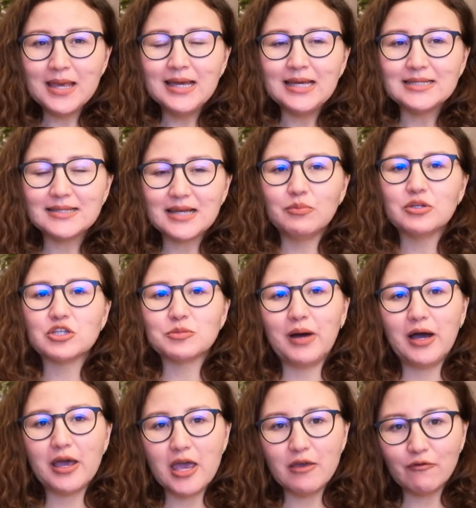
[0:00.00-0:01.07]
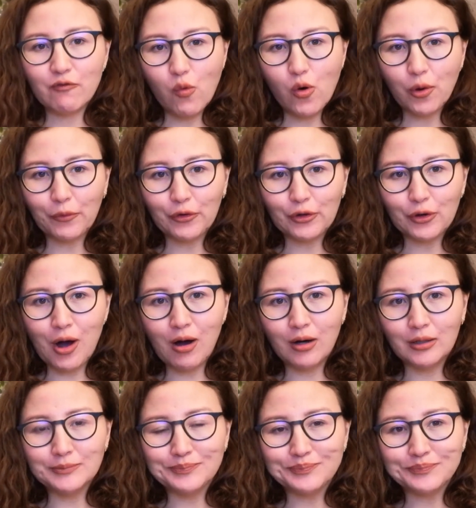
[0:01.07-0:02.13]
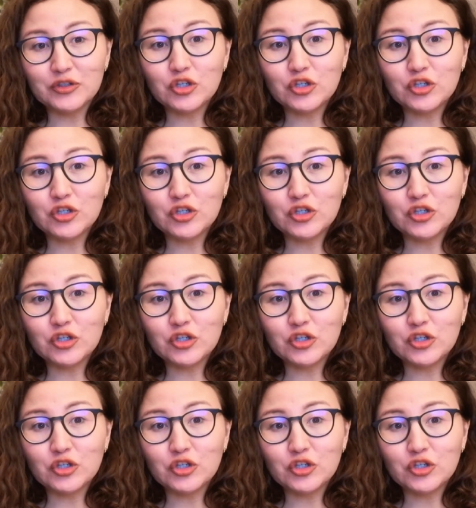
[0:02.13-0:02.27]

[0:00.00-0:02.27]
established by a former um,